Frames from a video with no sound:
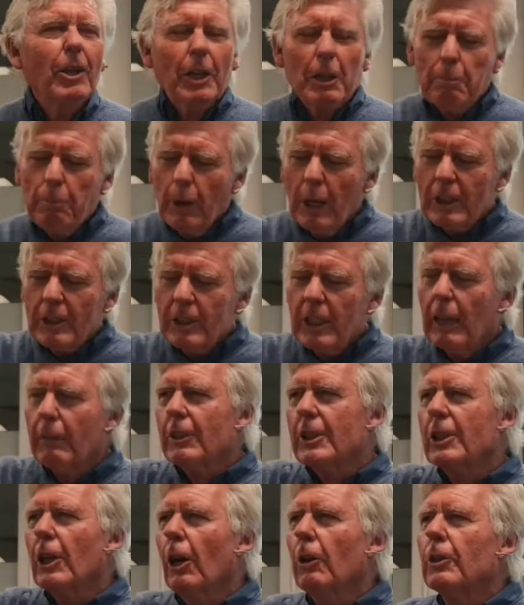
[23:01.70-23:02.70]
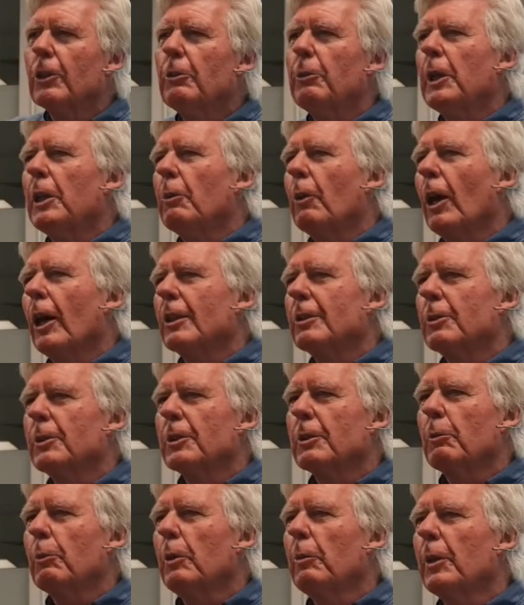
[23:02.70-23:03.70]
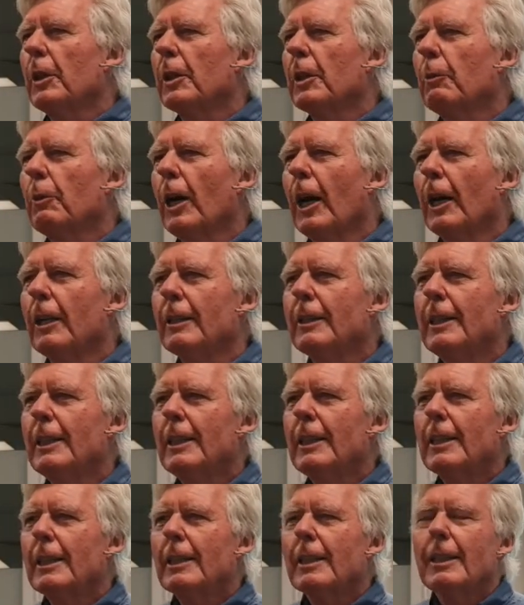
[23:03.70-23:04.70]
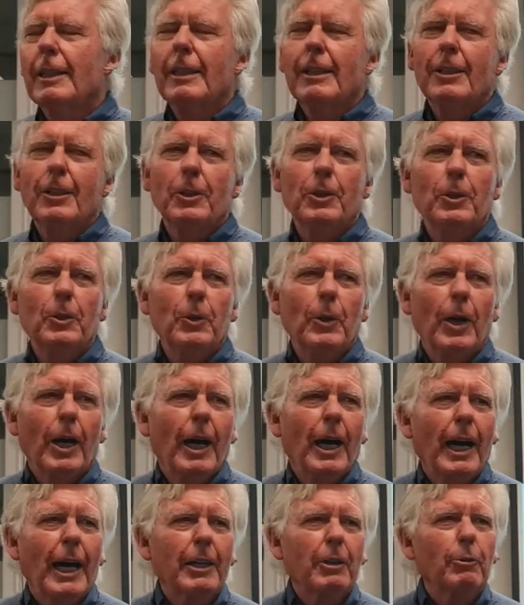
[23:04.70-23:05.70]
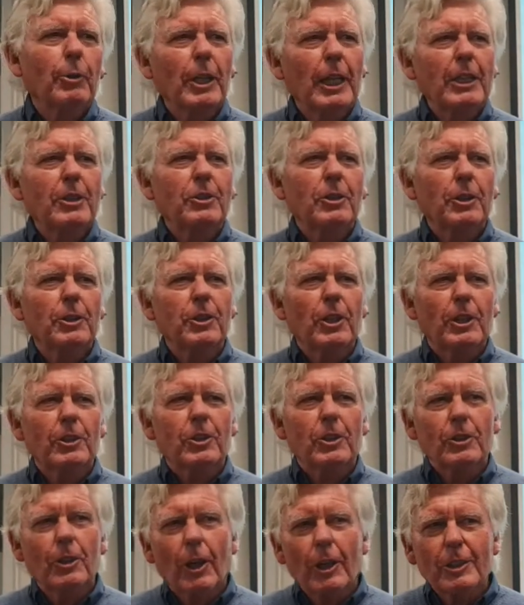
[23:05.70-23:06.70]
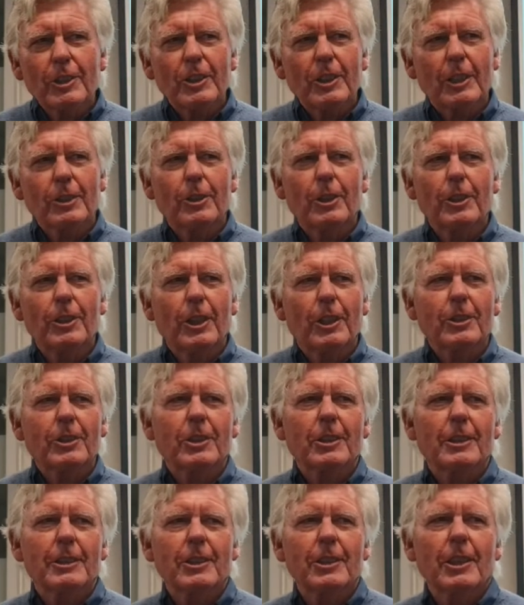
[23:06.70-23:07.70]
The only person he ever told who he was the woman at the well, who had a relational addiction, not a sexual addiction.